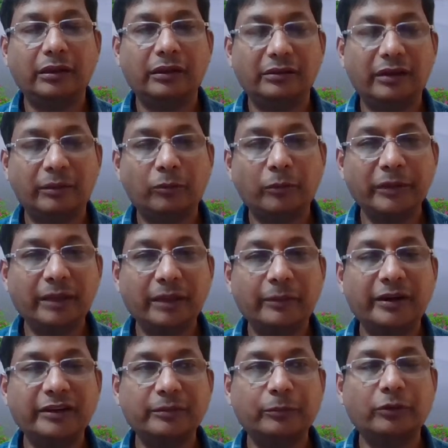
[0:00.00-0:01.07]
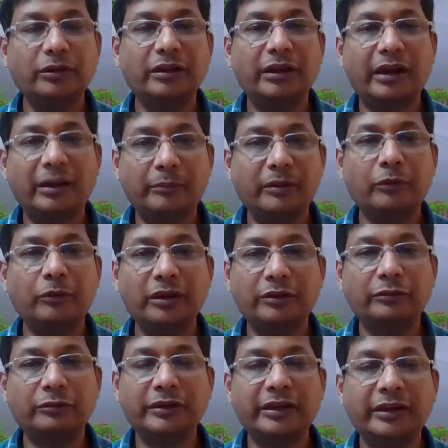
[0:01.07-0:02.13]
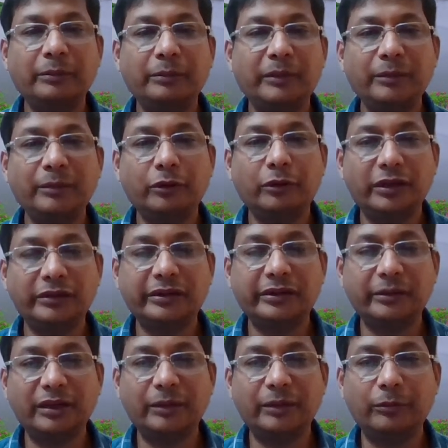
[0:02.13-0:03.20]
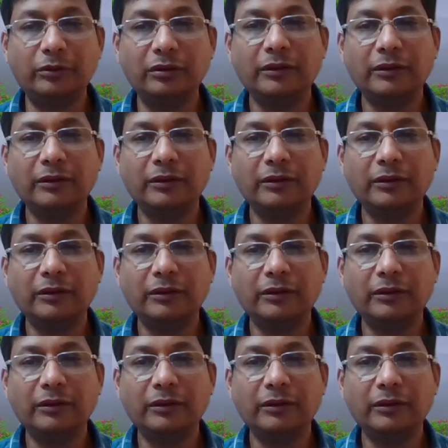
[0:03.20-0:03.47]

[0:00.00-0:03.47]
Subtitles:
the moving average model, ARMA model. So there are many models are available.